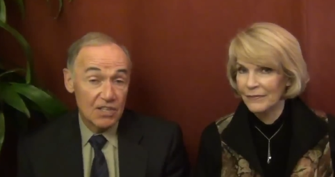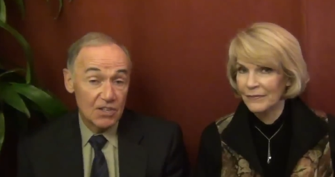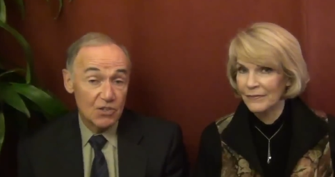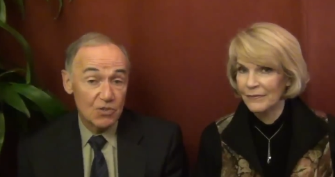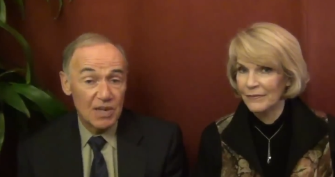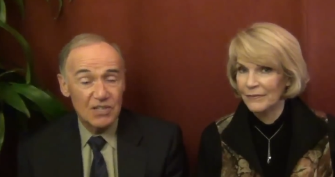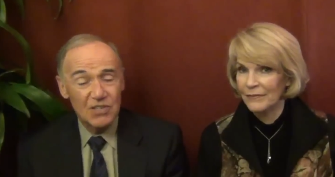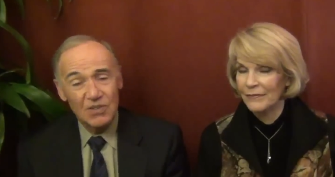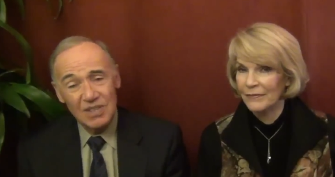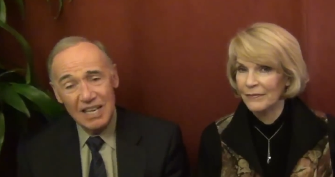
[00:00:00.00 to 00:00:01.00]
Speaker 1: is under stress.
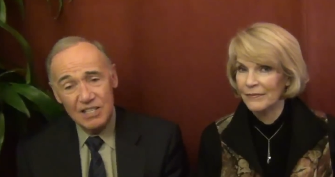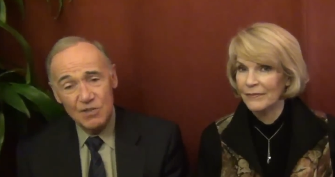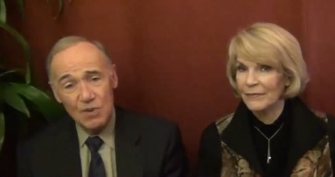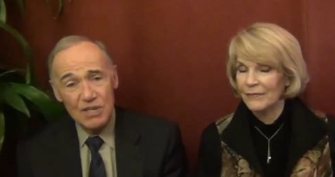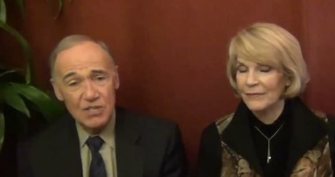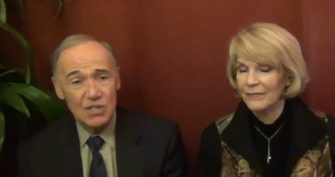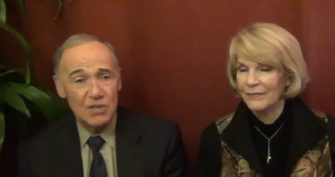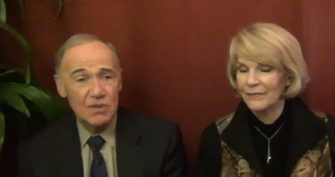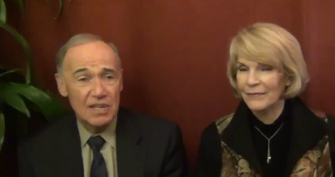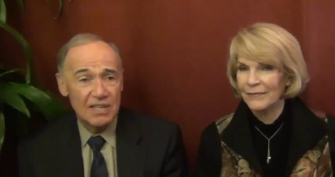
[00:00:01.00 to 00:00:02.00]
There are lots of ways to
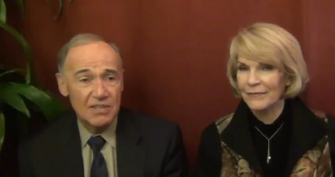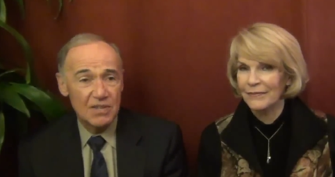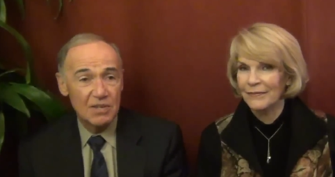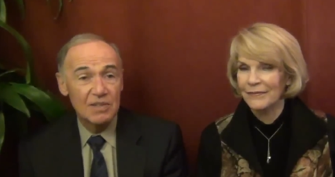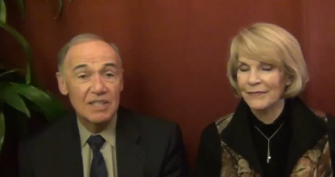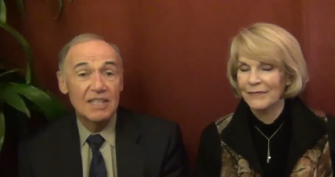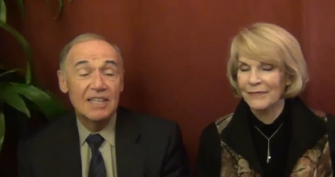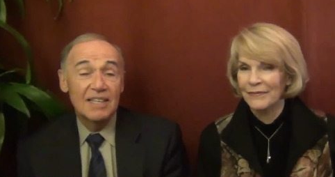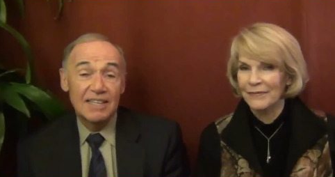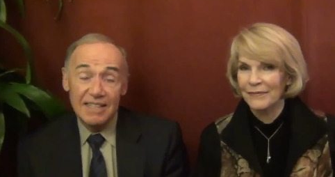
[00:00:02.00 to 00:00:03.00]
do that. So,
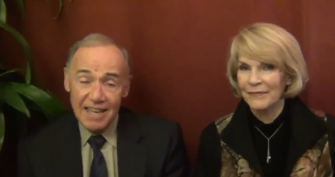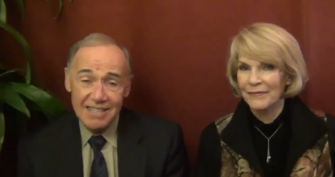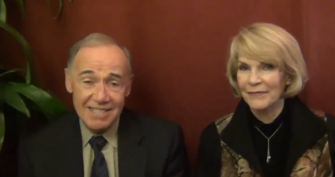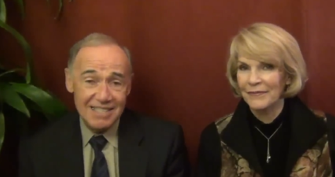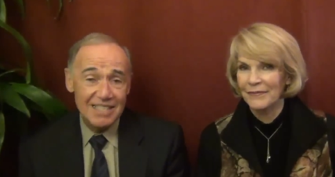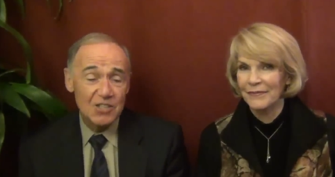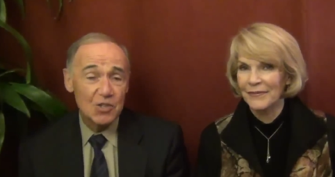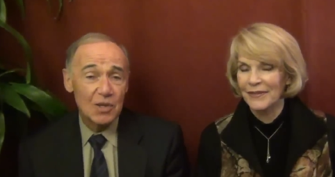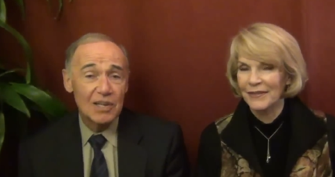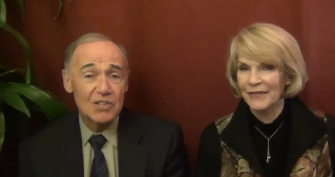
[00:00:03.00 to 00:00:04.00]
yes,
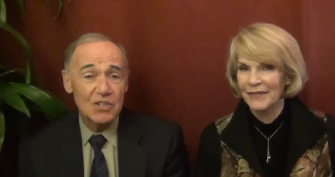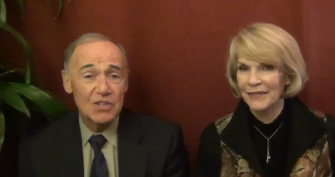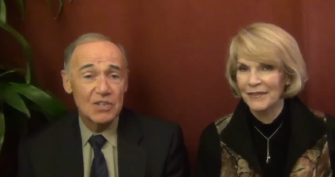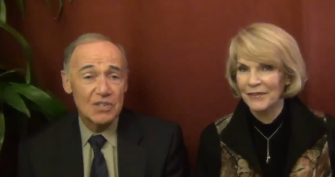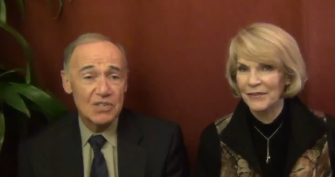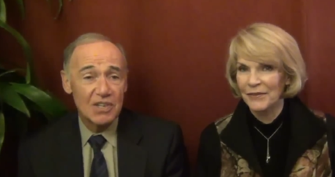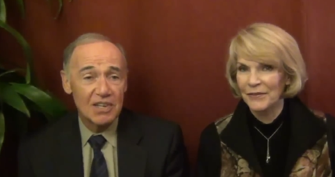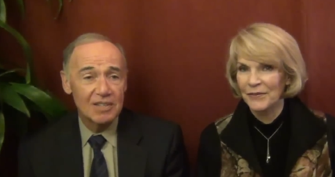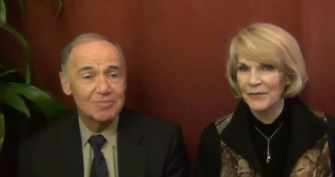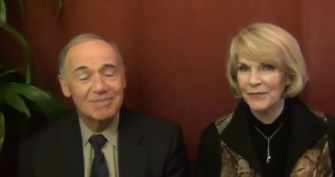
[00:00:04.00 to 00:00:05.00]
essential oils are a good
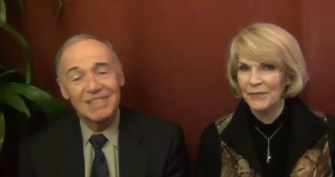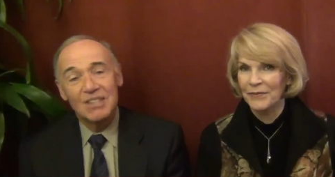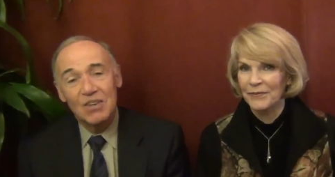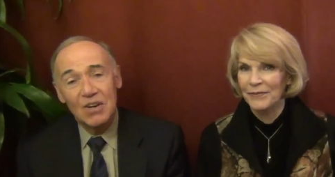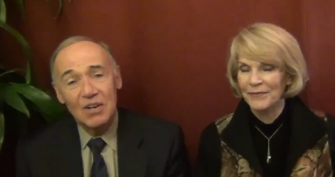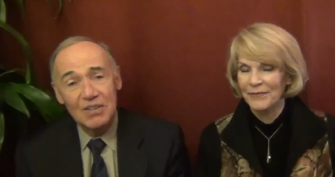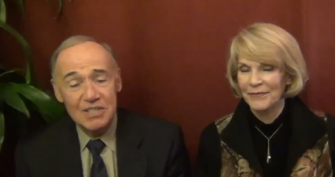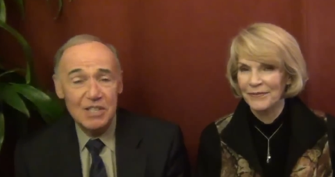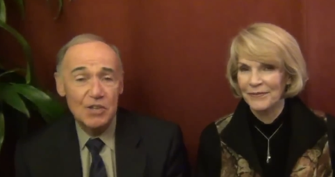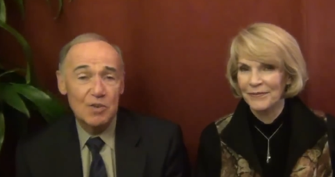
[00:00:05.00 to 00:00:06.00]
start. And all
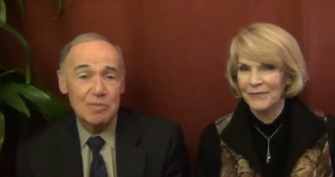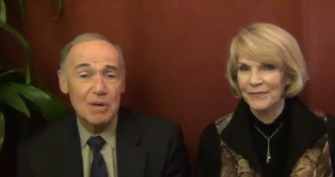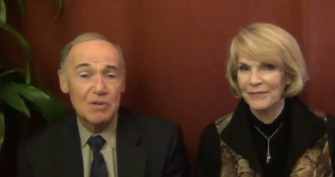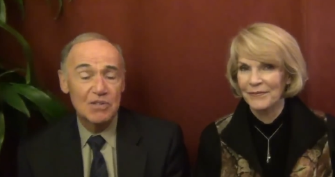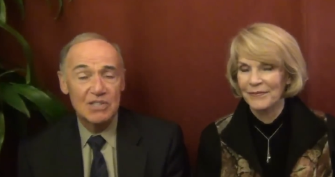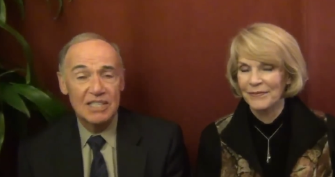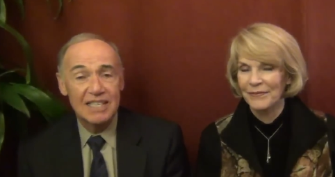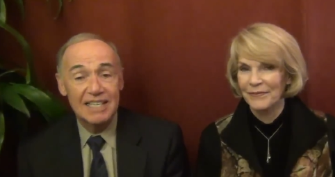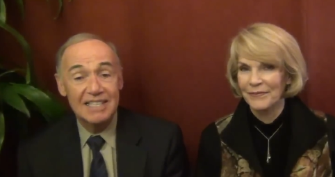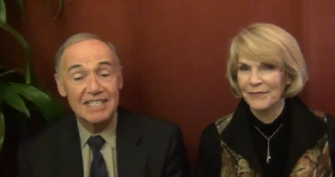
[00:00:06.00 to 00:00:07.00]
these other approaches that
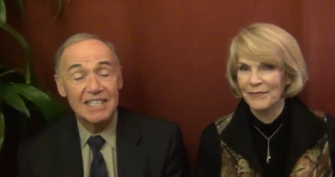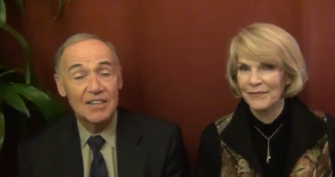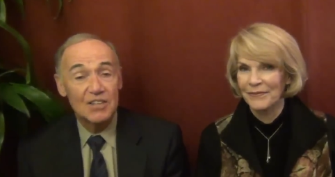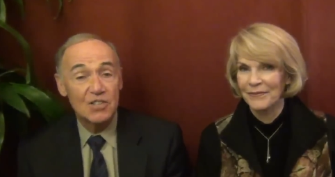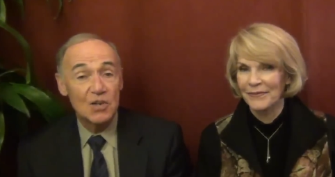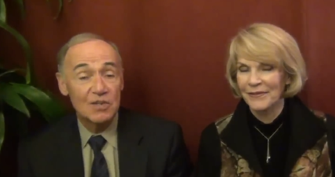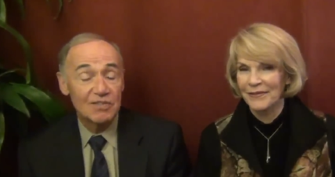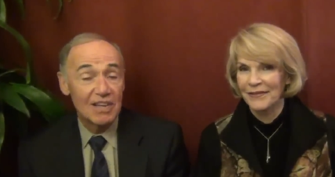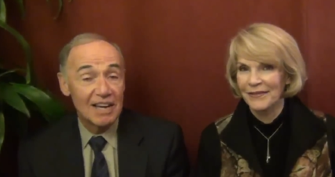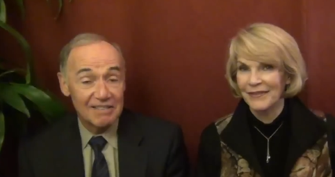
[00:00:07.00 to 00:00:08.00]
take us into the zone
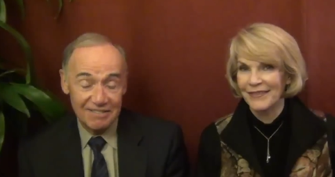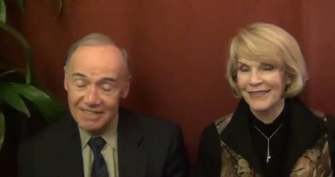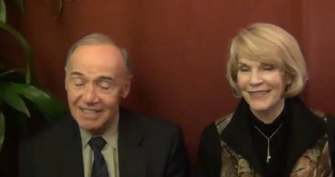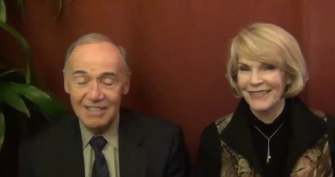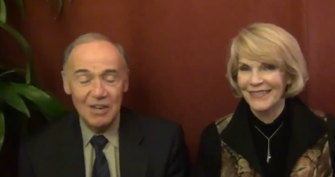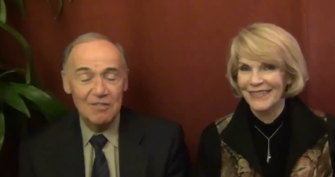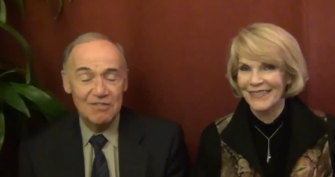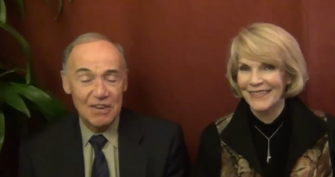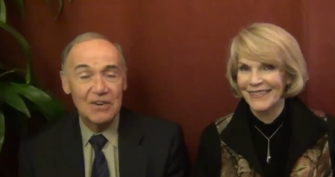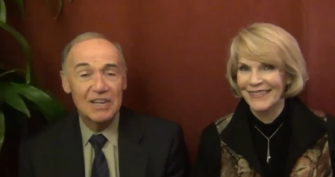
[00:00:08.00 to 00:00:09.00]
of life are
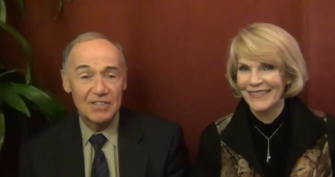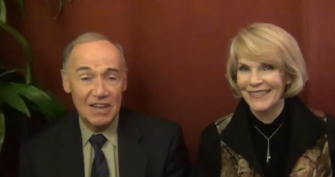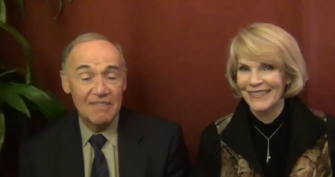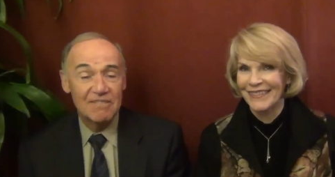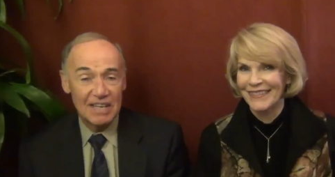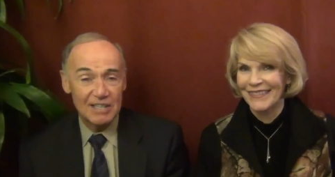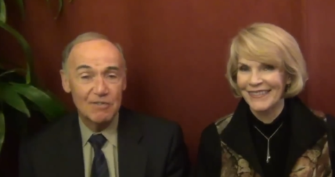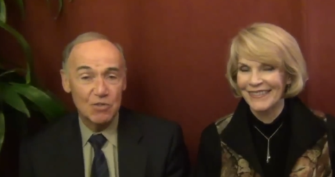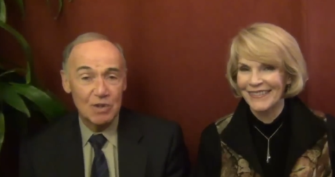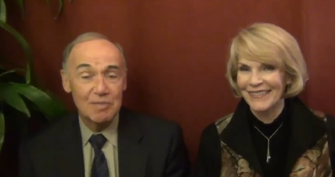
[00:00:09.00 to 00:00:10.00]
very
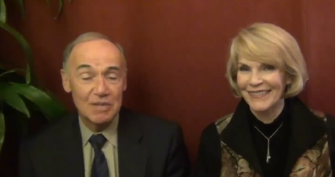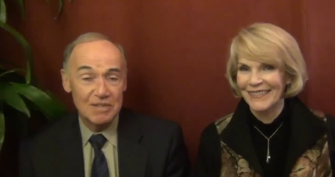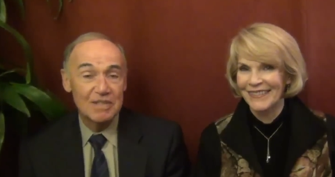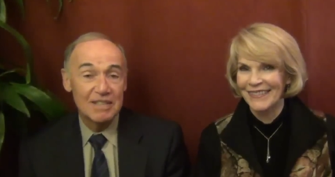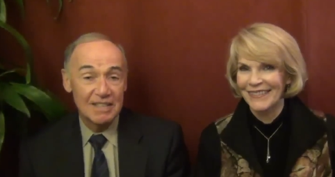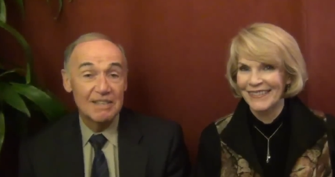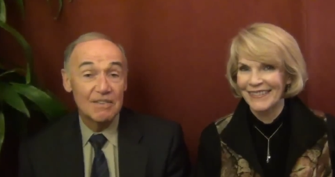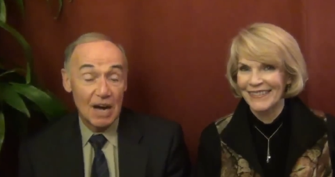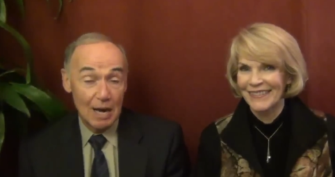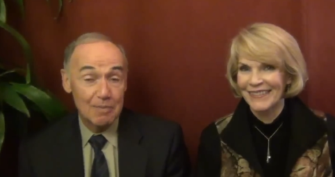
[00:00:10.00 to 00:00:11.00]
effective treatments
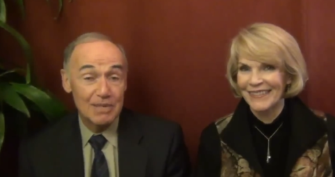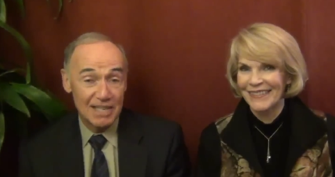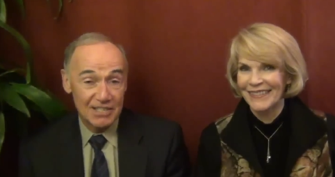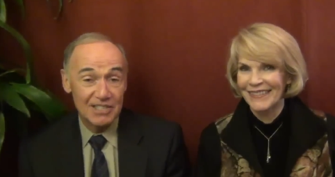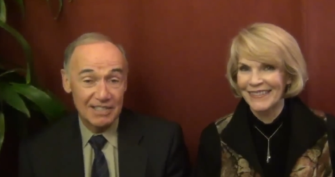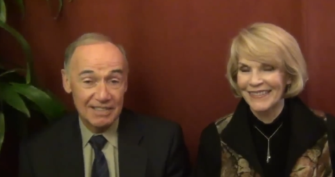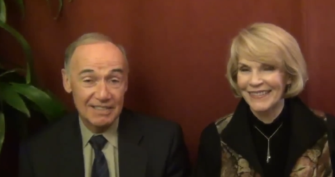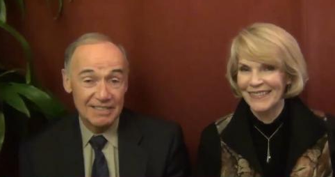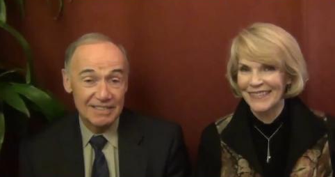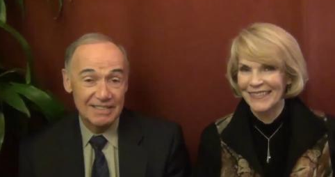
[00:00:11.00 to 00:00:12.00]
for hypertension.